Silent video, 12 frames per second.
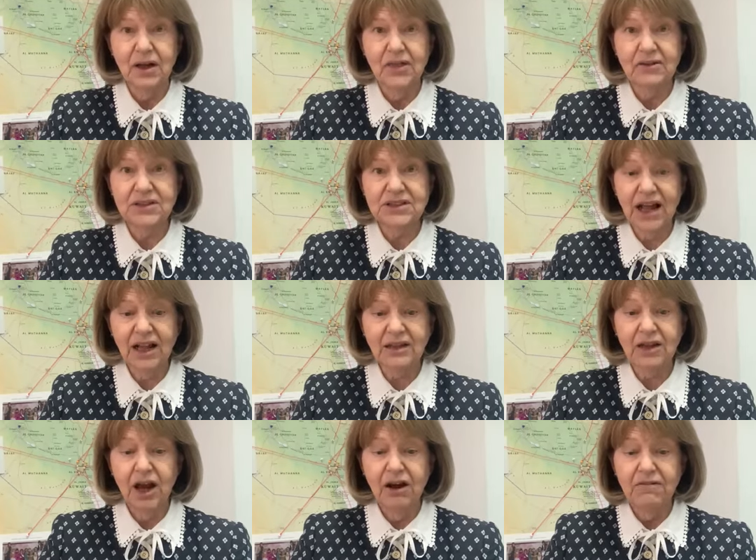The
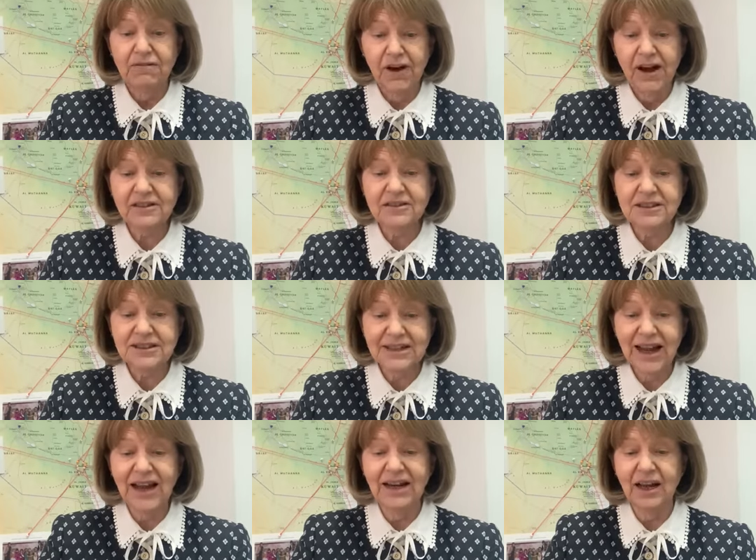result,
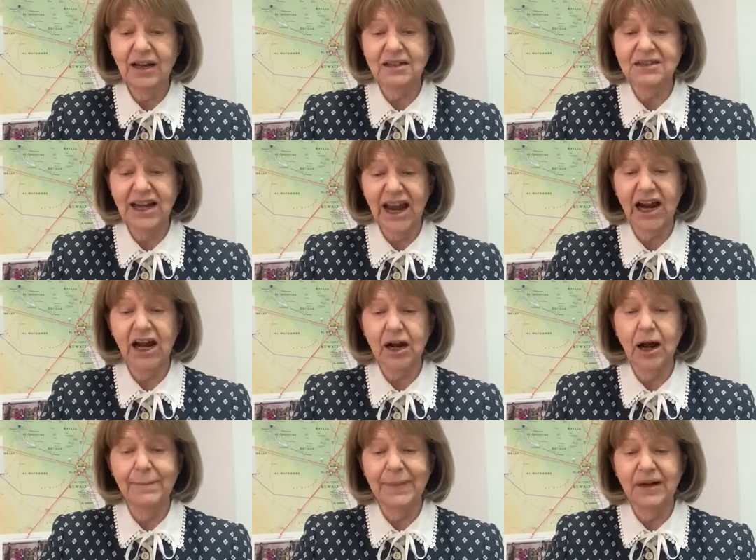fast-scaling tech
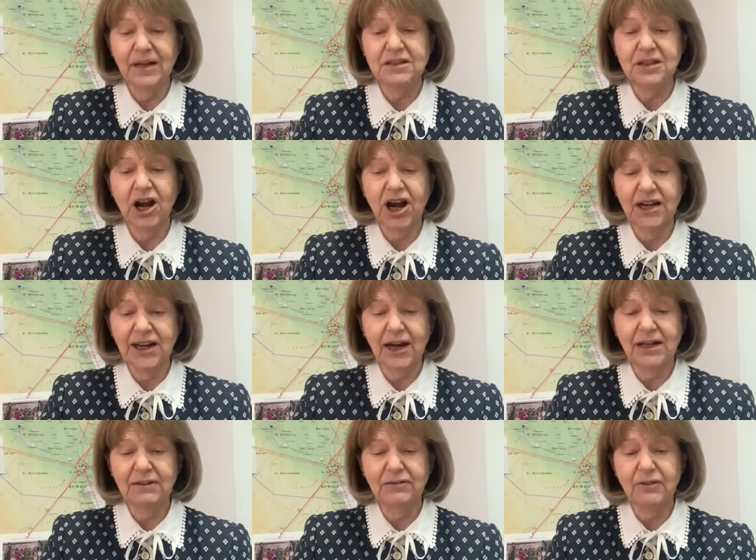companies are
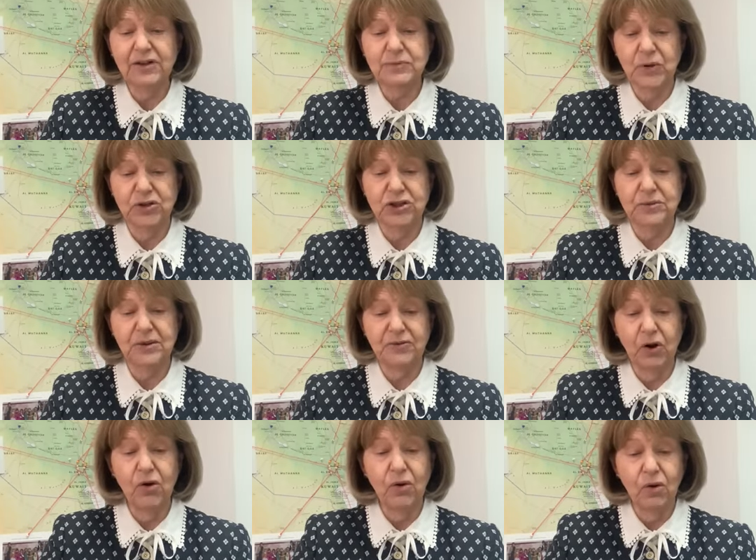collectively responsible
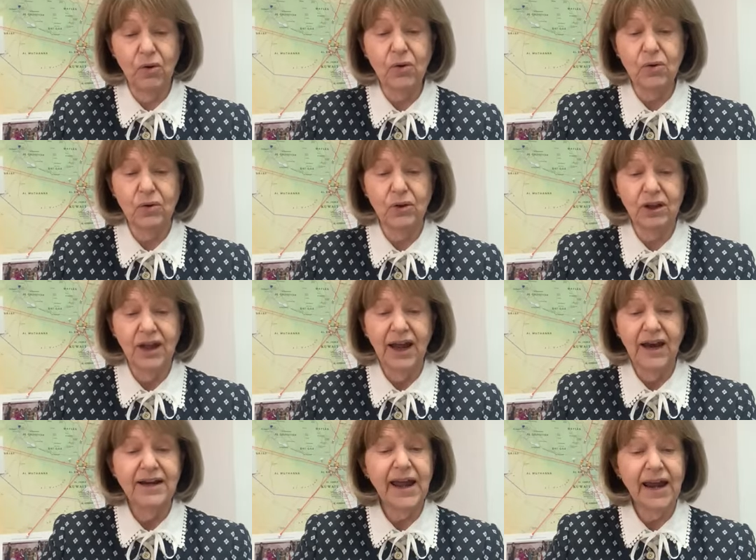for all
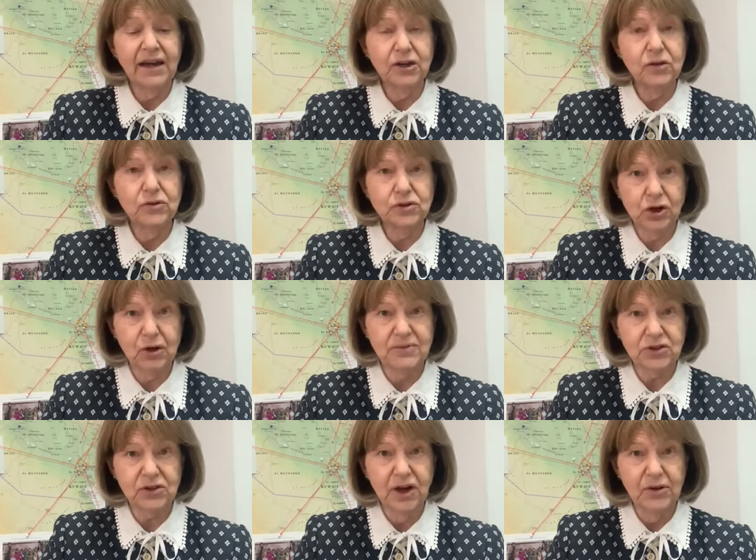net new
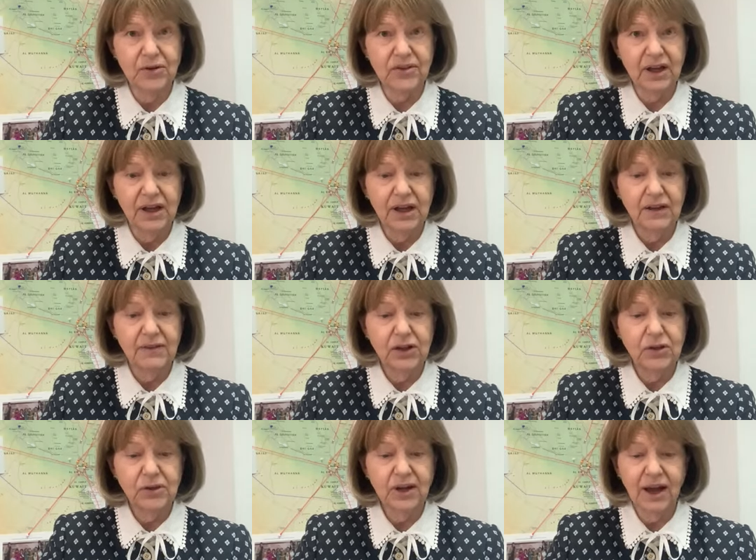jobs growth in
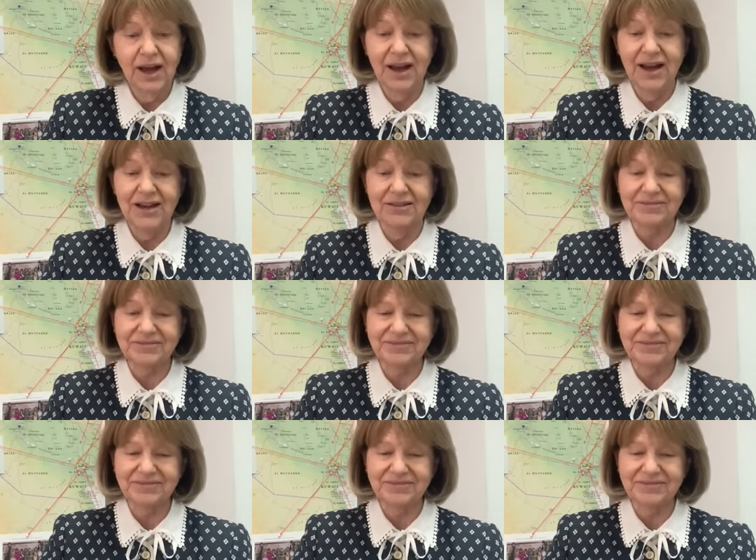the UK.